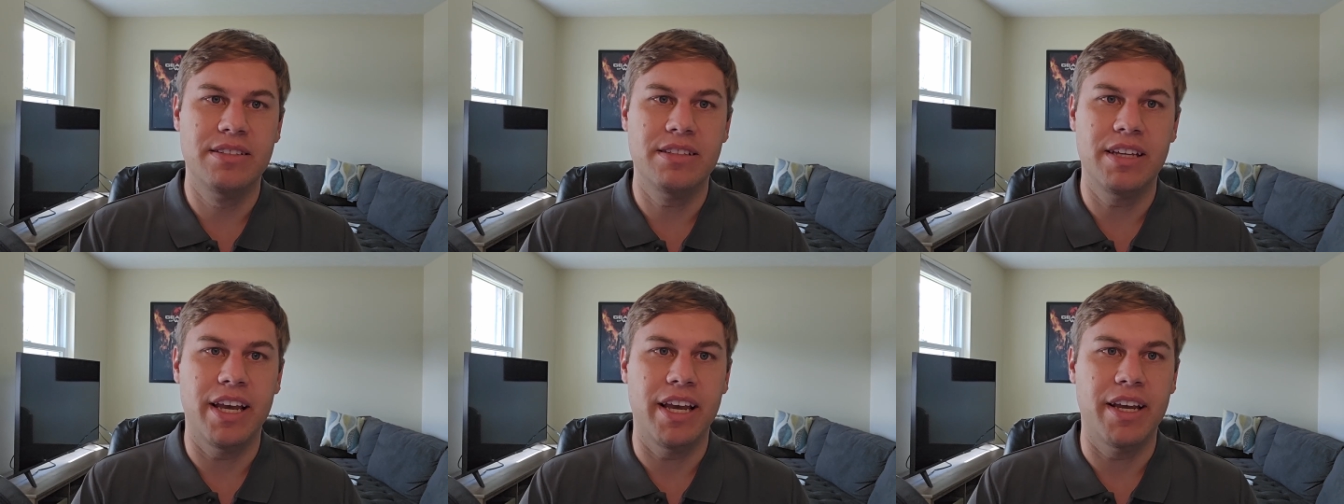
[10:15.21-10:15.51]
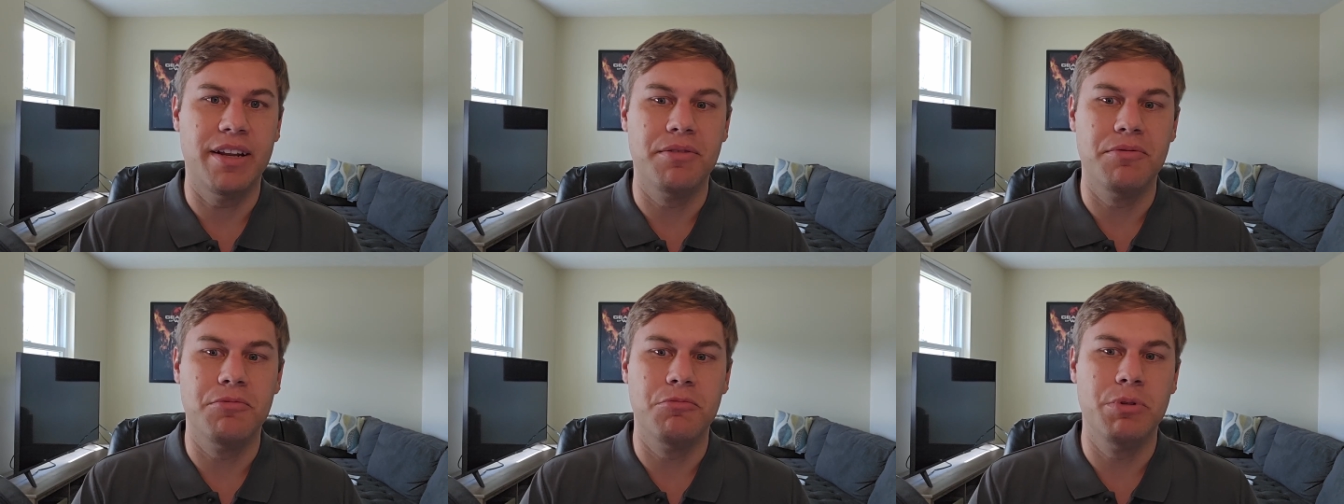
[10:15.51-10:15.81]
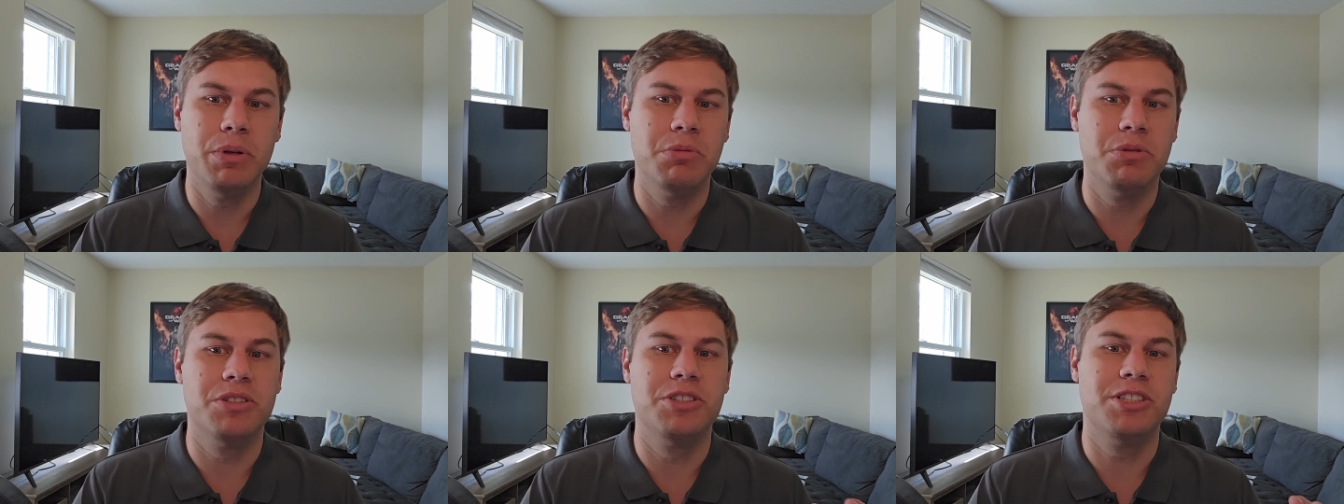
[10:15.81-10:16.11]
and
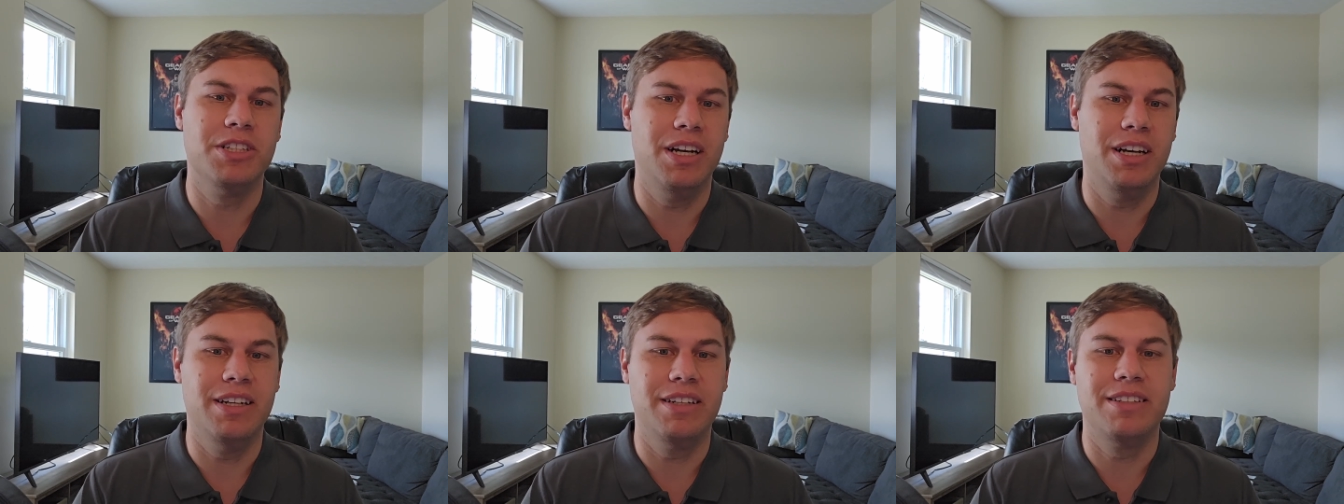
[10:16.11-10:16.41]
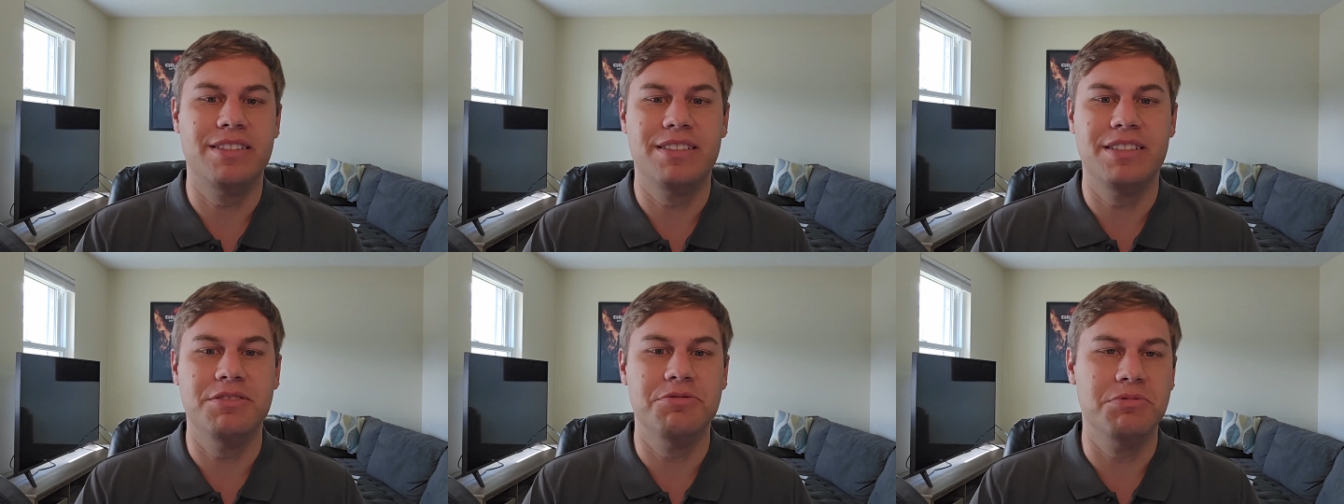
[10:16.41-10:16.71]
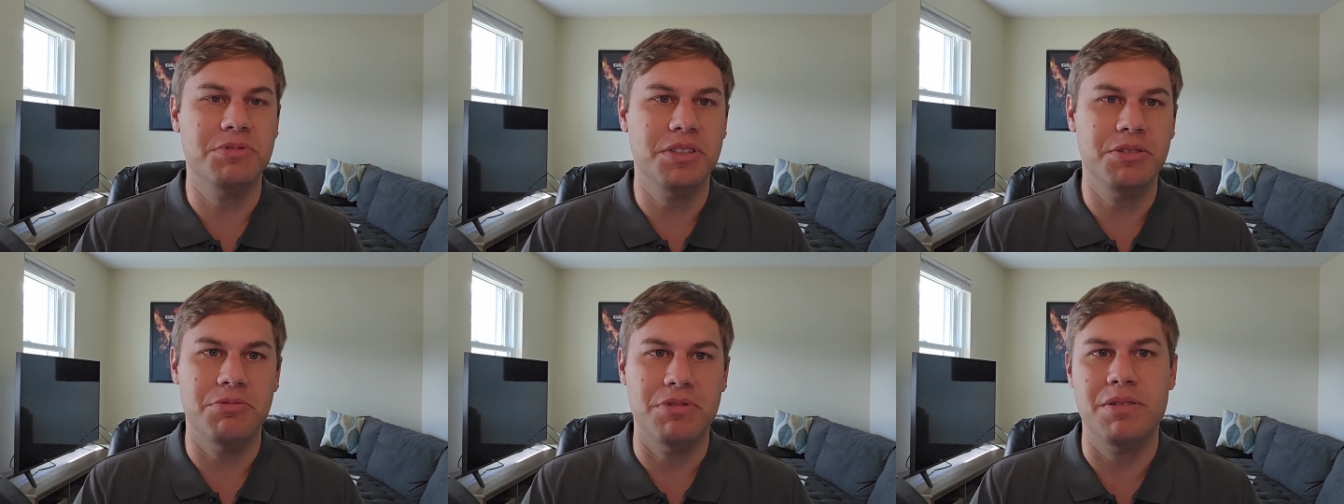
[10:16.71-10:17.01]
we were shot.
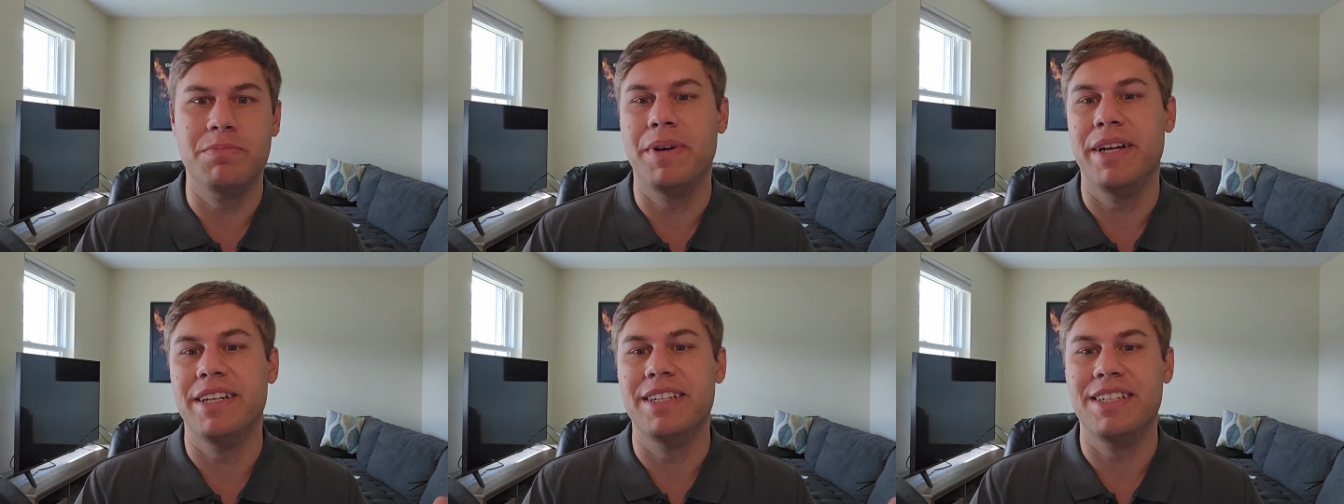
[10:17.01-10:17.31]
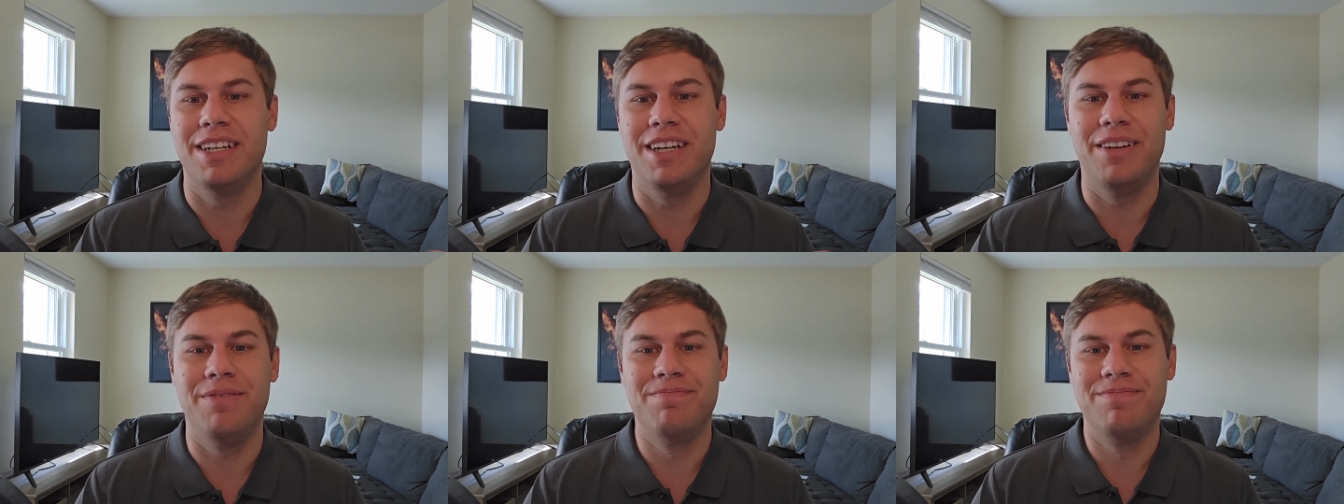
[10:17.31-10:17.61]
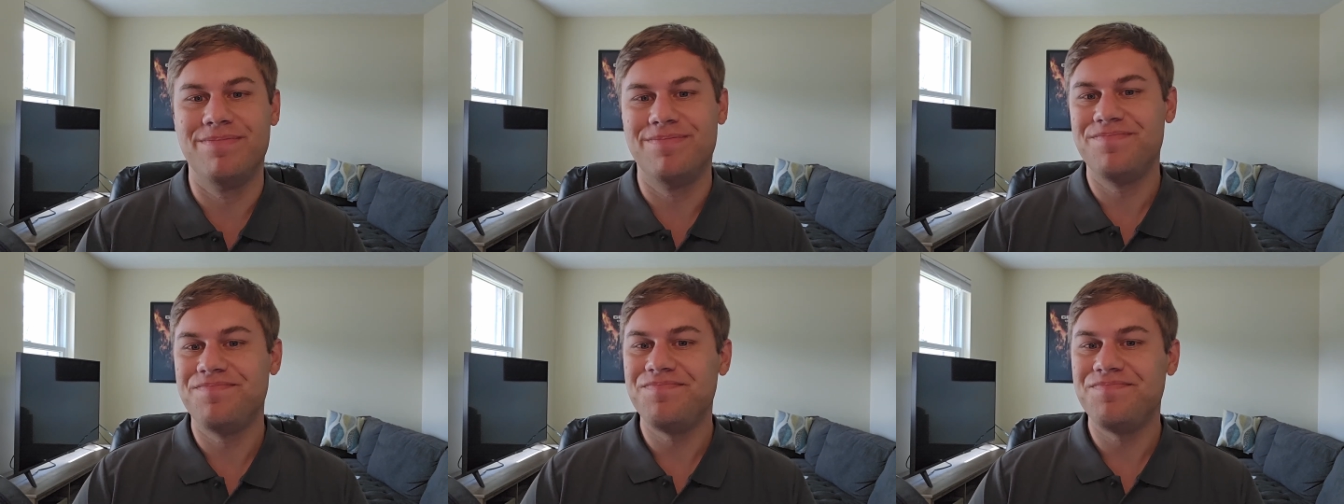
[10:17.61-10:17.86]
It was bedtime.